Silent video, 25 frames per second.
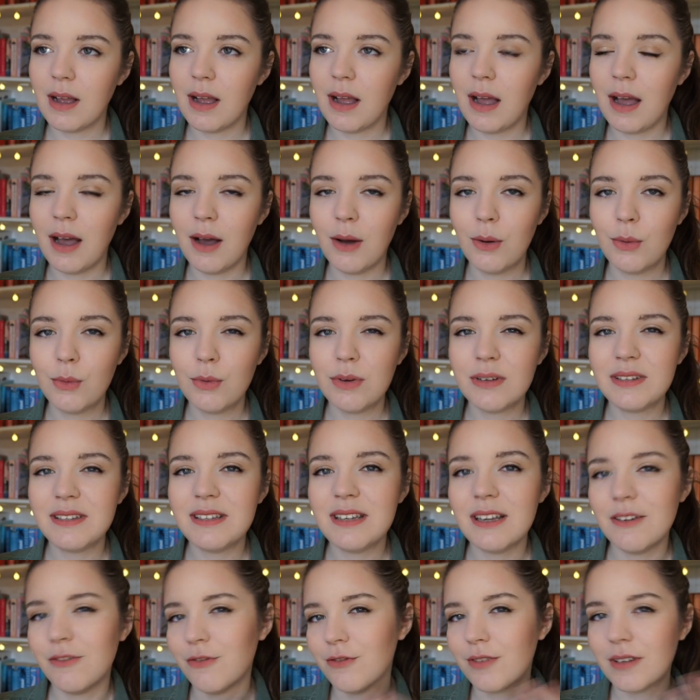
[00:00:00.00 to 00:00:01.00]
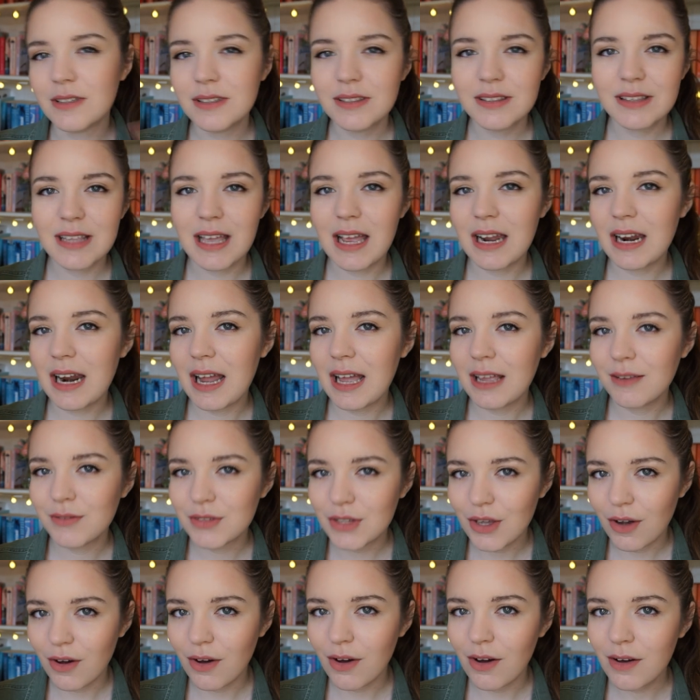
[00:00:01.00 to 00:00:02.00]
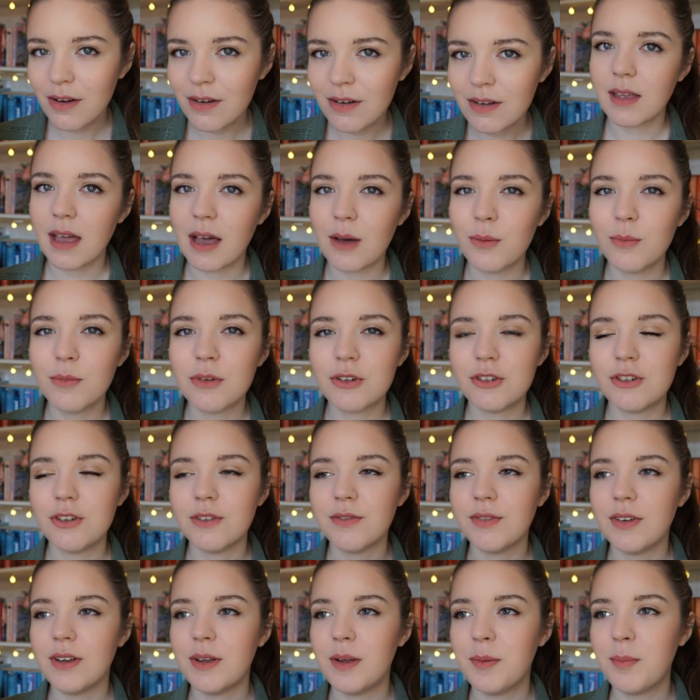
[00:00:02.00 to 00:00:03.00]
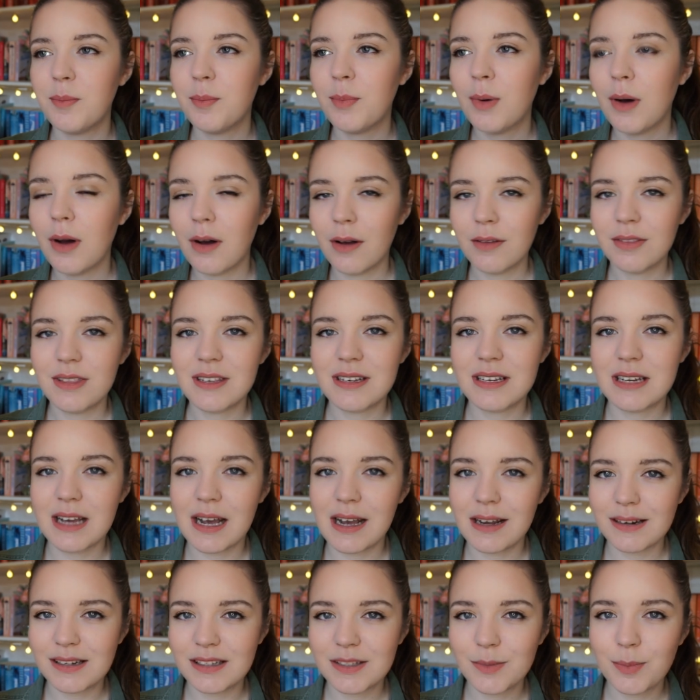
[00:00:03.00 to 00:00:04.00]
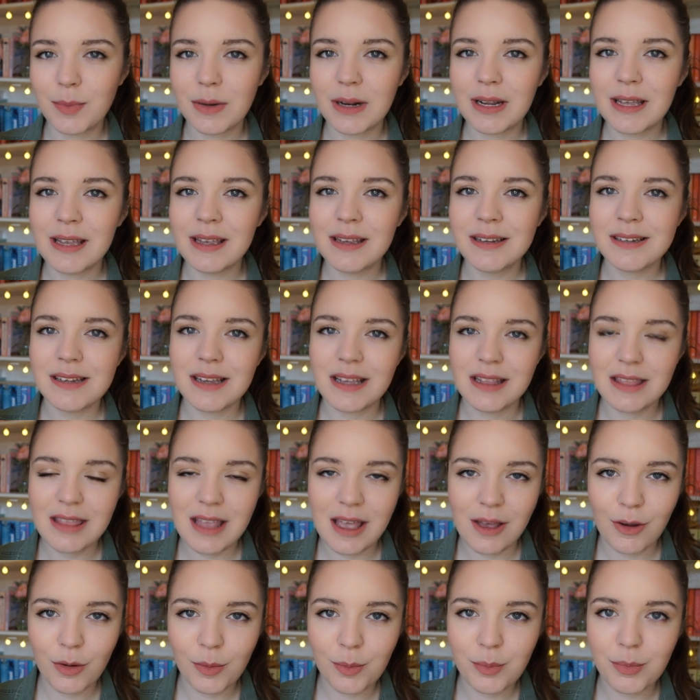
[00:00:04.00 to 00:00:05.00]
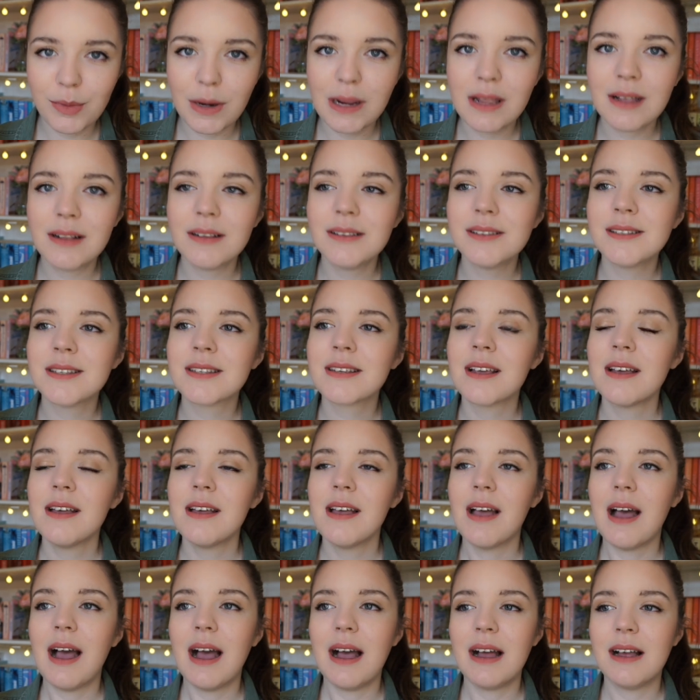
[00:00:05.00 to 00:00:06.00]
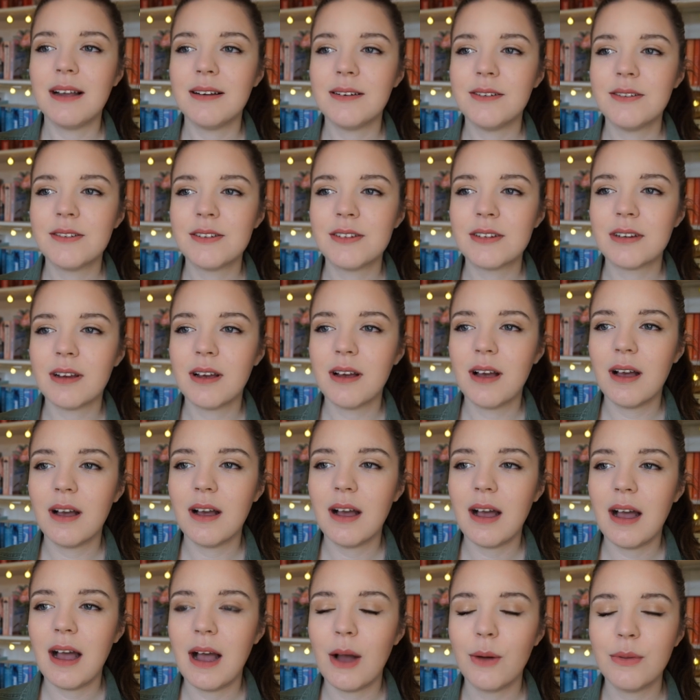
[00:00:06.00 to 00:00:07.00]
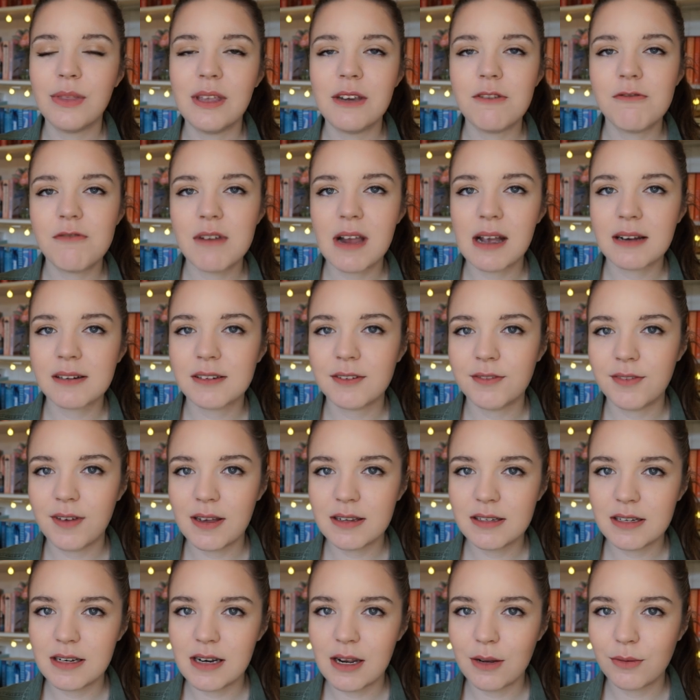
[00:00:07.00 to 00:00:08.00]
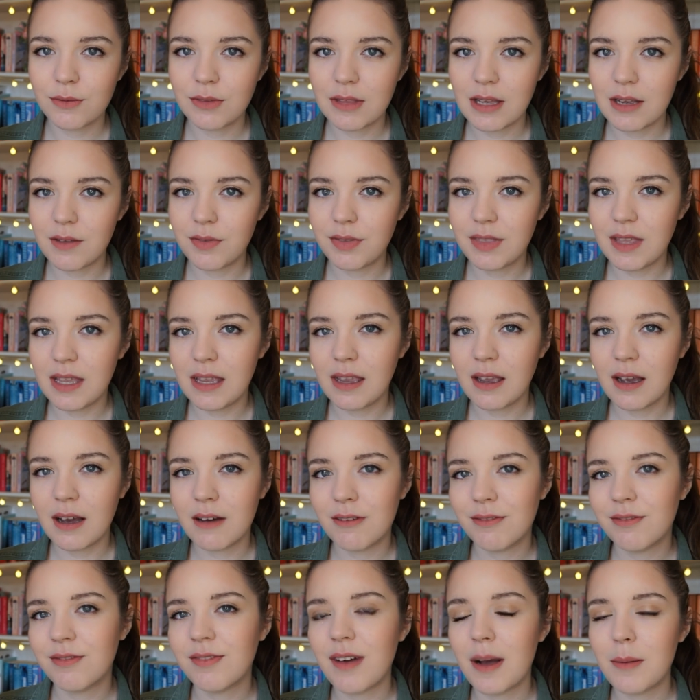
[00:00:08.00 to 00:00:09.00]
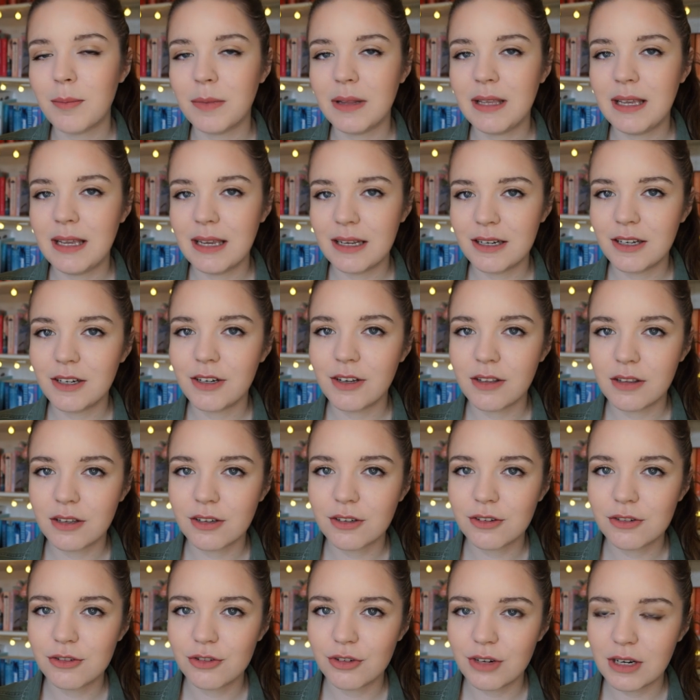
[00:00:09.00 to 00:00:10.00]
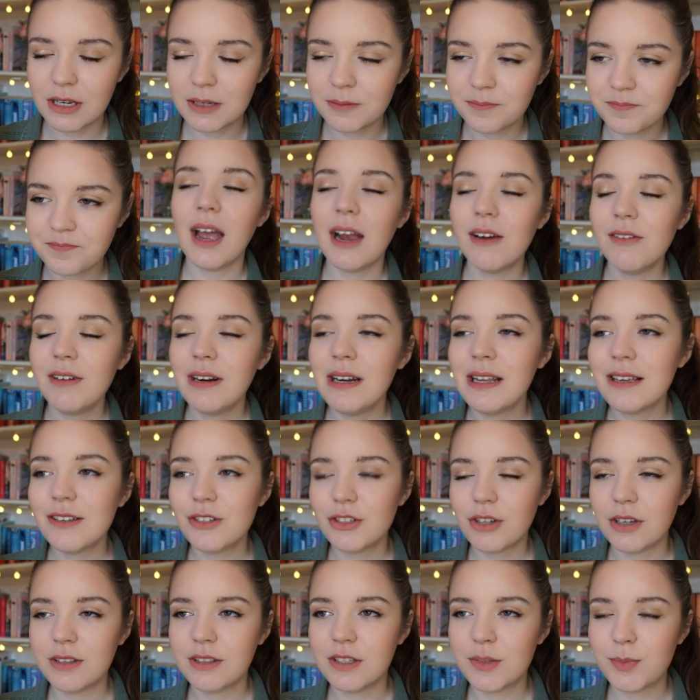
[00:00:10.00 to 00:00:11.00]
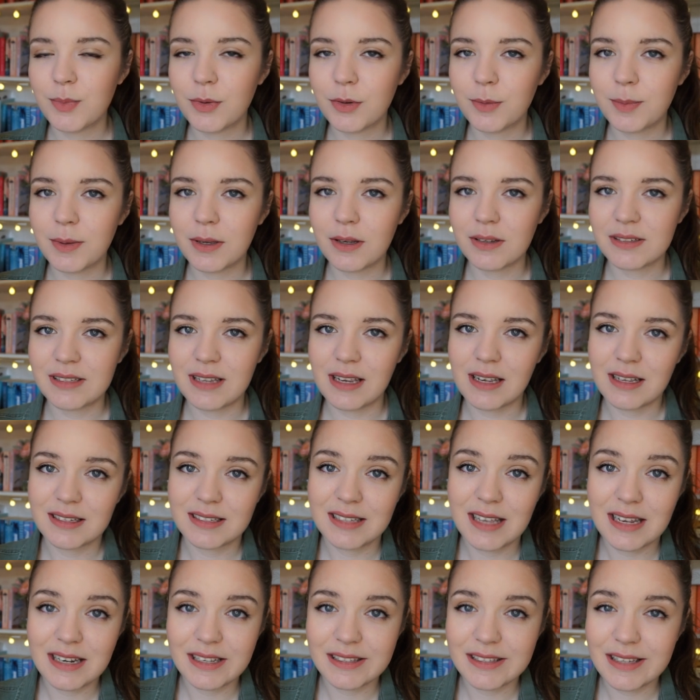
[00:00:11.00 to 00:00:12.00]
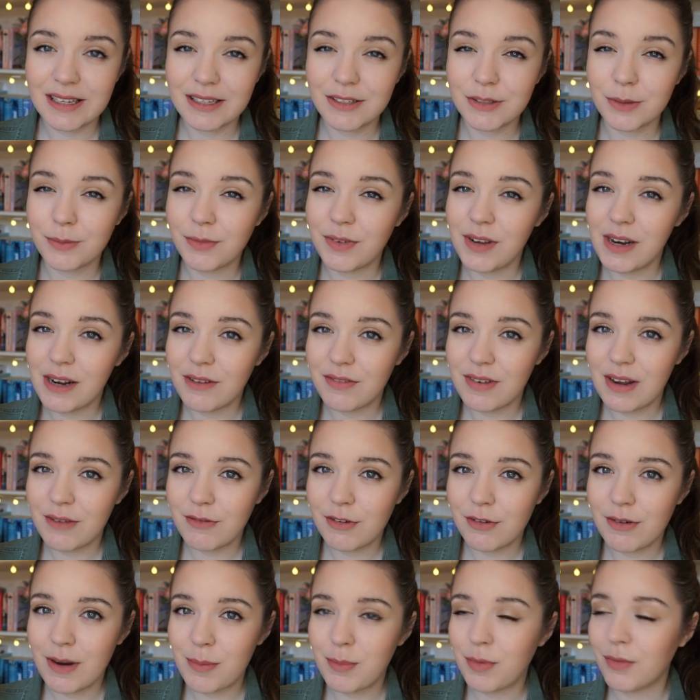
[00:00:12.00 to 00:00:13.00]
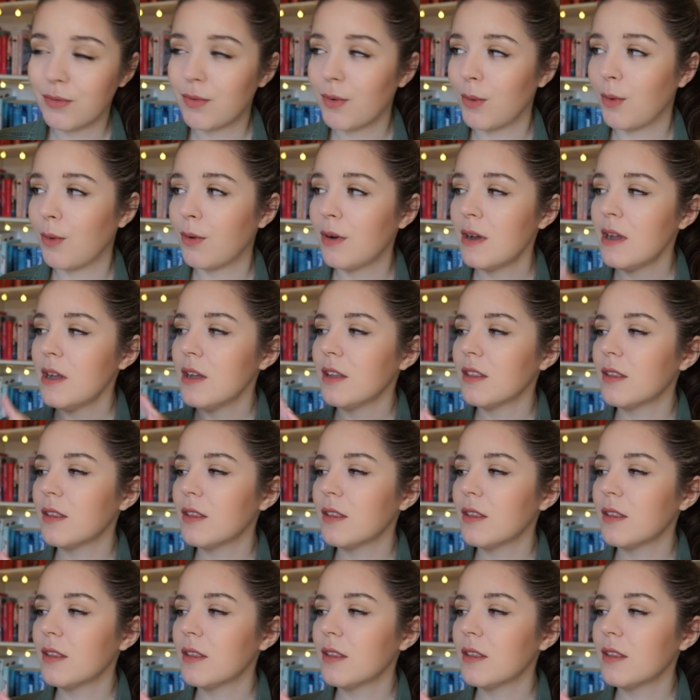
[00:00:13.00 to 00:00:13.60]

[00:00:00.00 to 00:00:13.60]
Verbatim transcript: how different their lives are, how much of a part the dad has played in their upbringings, and how they react to finding out that they have family in another country. I really enjoyed this book because, like I said, it's like something I've never read before.